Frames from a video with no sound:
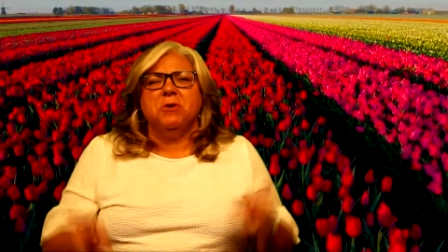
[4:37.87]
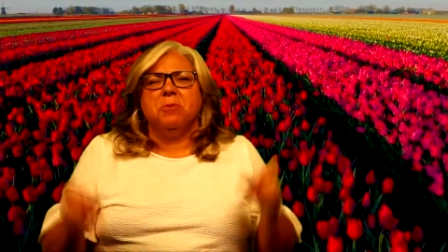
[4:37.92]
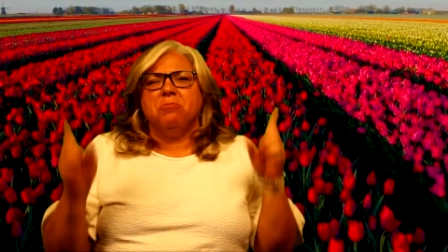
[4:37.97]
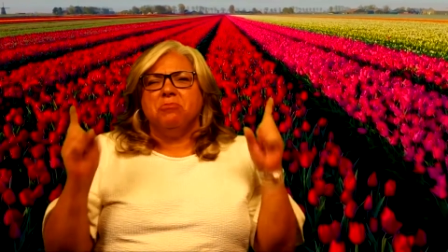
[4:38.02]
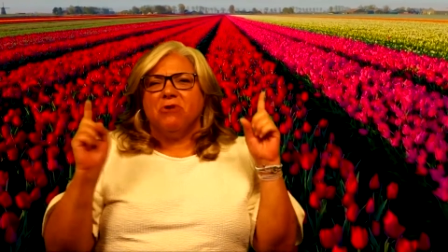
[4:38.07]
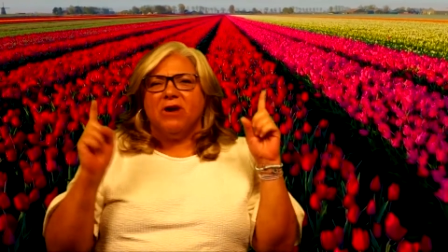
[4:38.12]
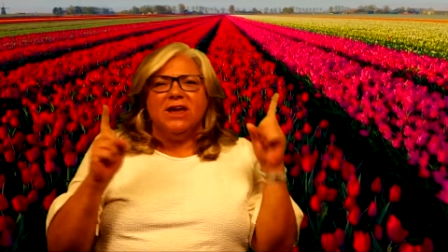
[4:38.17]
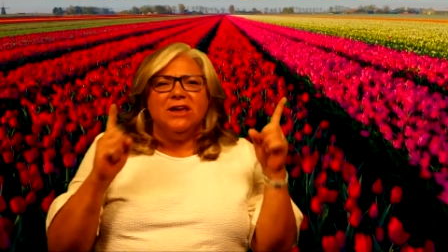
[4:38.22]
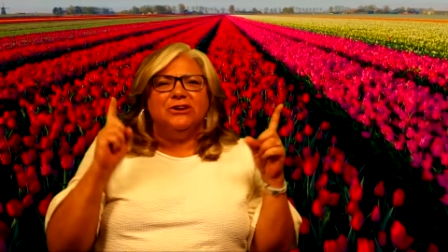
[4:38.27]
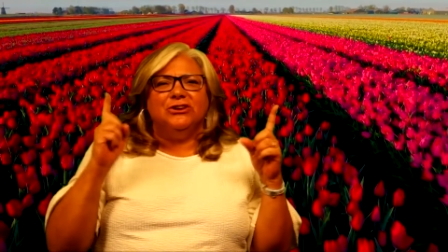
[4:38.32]
your
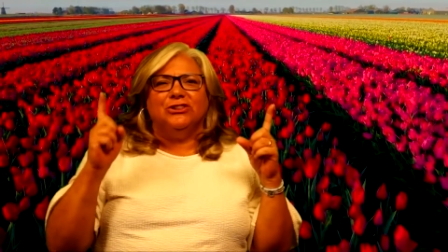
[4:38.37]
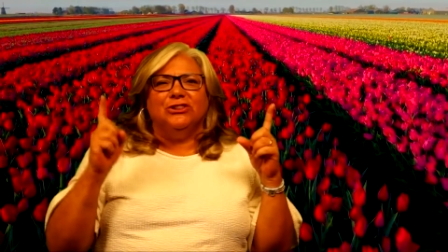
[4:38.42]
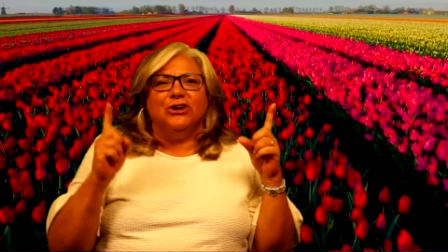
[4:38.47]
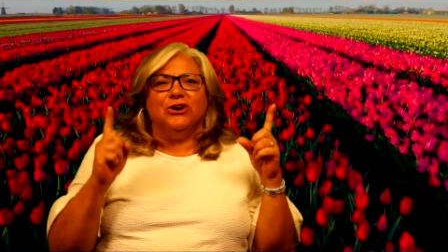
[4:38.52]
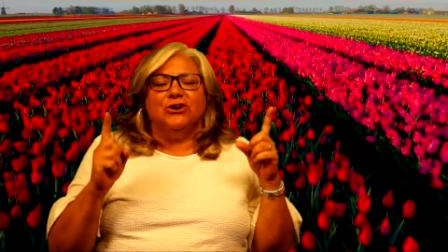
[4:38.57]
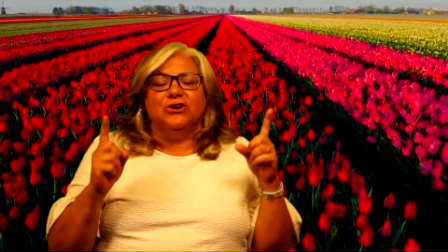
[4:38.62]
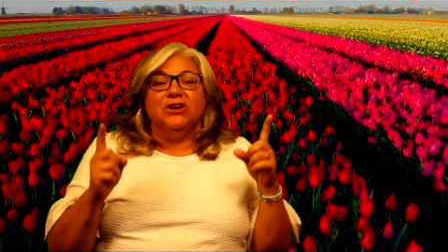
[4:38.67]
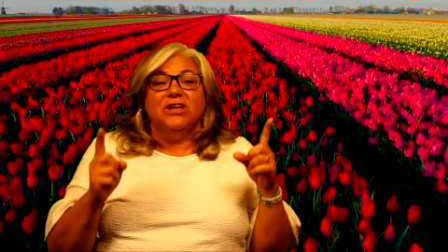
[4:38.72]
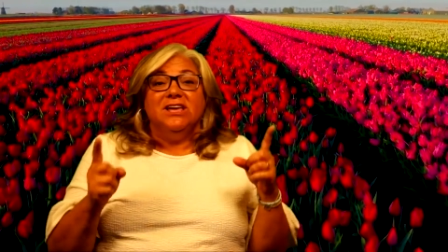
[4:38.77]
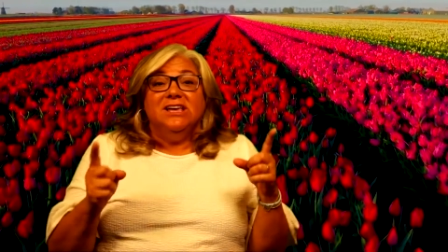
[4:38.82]
brain
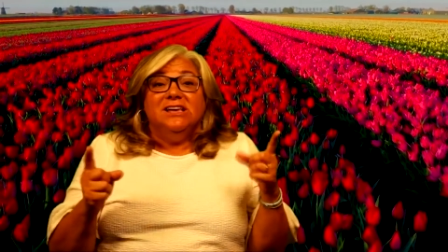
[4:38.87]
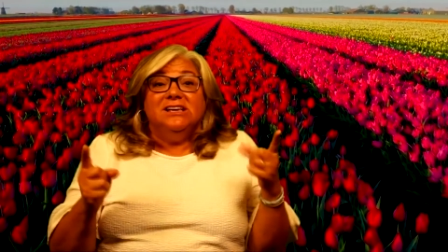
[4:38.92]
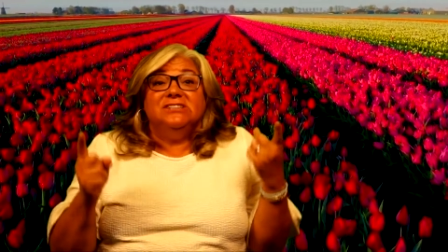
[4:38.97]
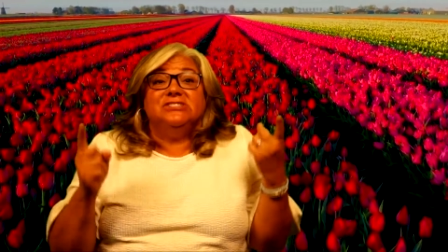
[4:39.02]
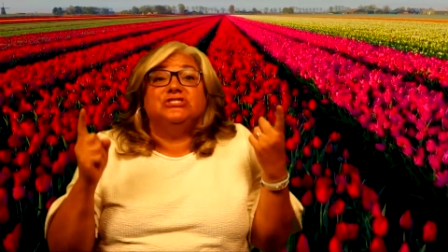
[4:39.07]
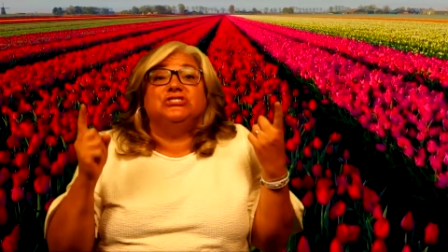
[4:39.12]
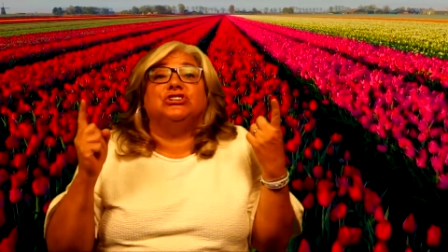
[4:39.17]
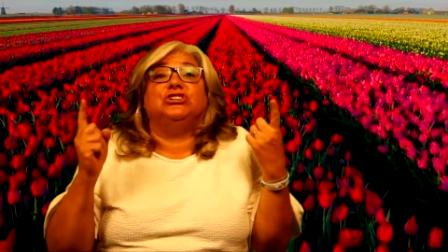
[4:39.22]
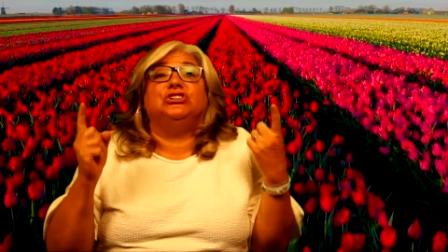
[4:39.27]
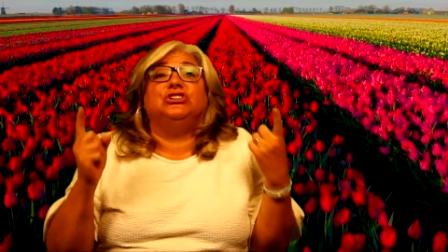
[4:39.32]
alert
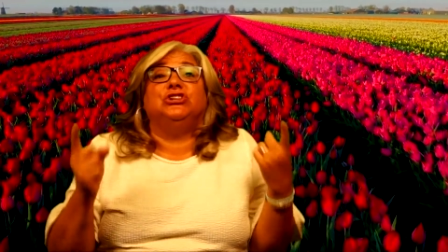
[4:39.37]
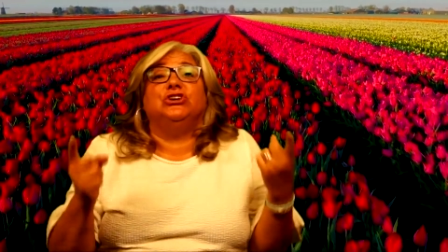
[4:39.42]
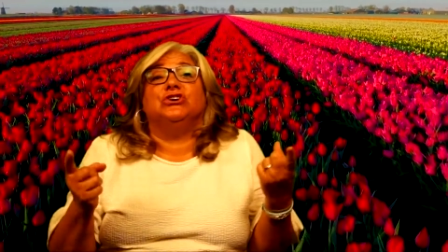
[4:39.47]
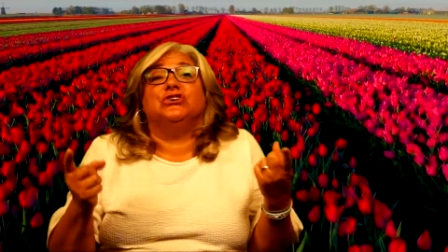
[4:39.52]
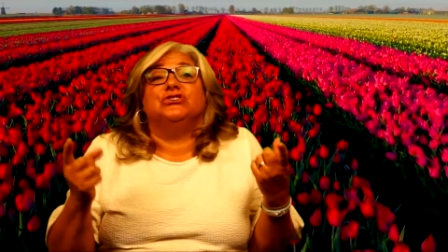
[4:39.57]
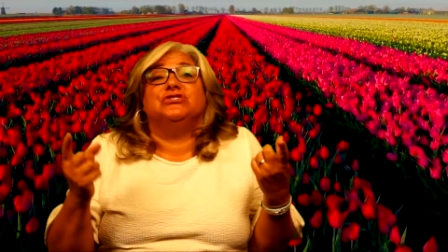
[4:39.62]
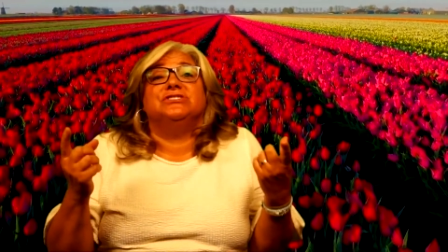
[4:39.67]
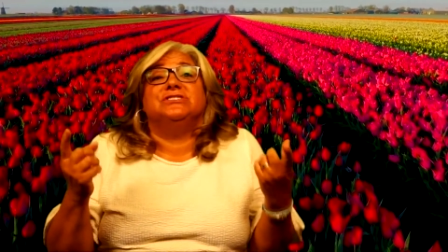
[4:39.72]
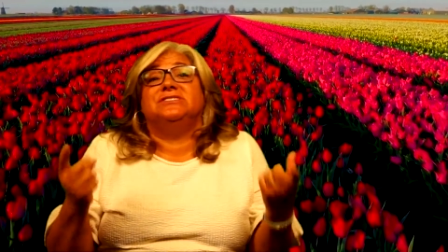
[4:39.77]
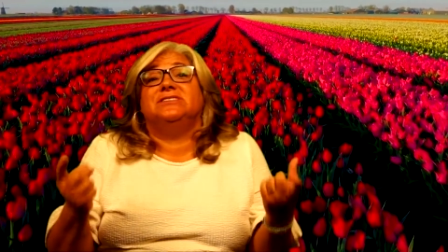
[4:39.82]
is to
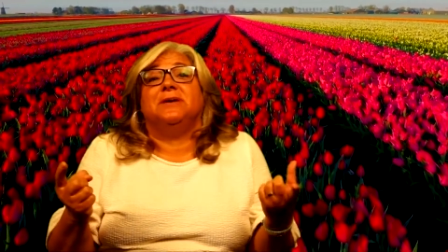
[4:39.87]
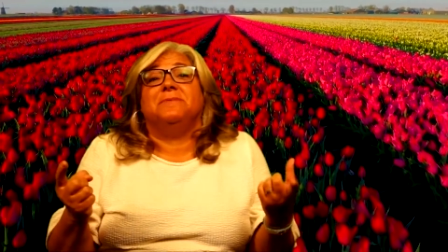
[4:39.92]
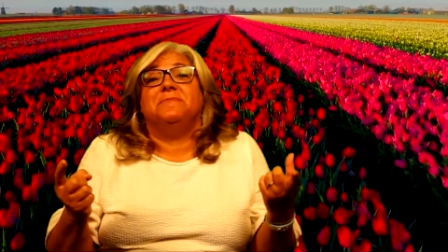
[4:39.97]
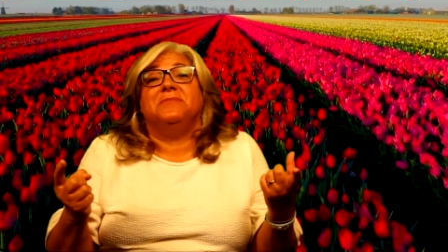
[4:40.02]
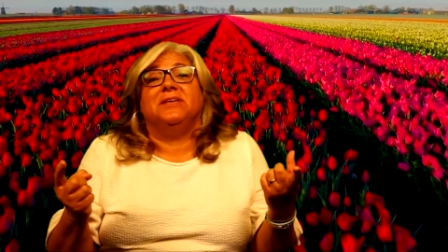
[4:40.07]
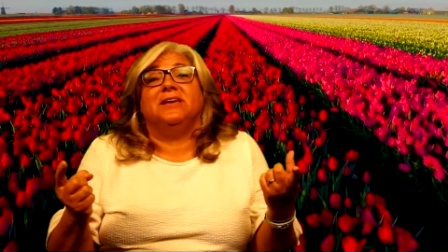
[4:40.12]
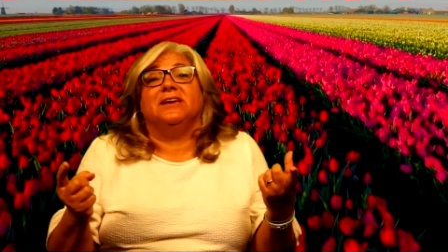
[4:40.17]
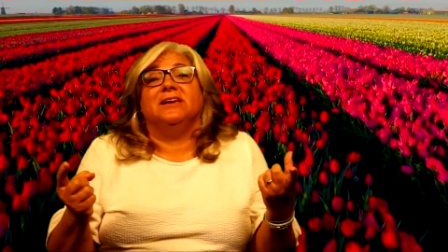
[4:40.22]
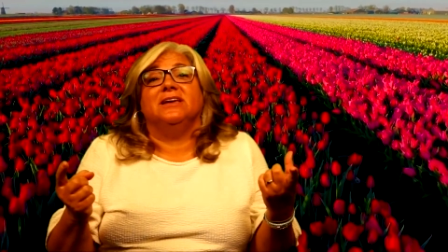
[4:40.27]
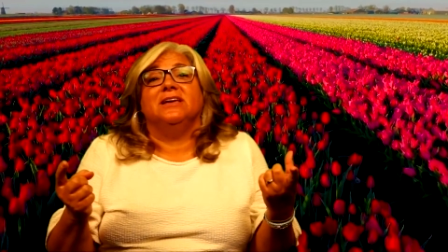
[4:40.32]
learn
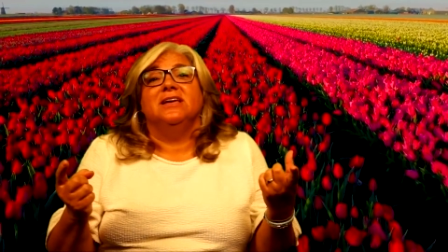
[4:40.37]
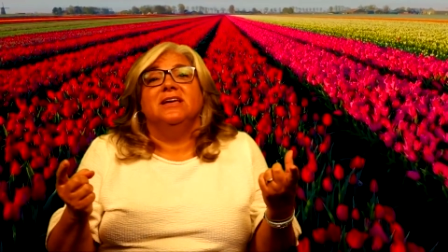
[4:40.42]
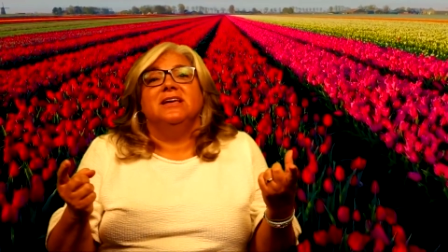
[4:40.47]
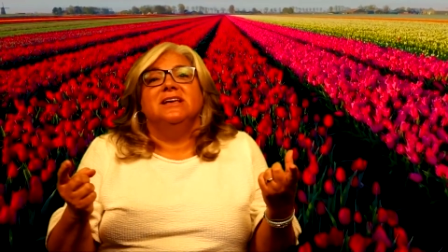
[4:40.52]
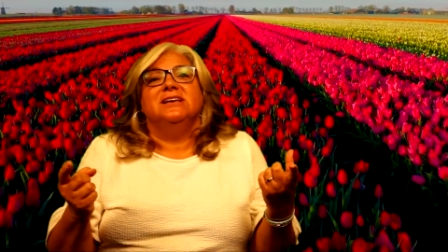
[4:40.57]
something.